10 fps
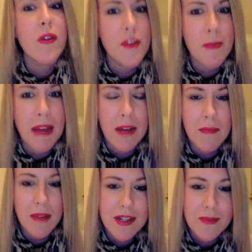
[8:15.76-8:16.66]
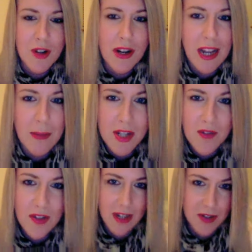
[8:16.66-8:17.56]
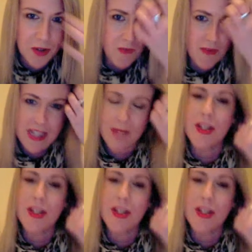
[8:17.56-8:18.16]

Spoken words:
them in because I'm trying to keep this video sort of reasonably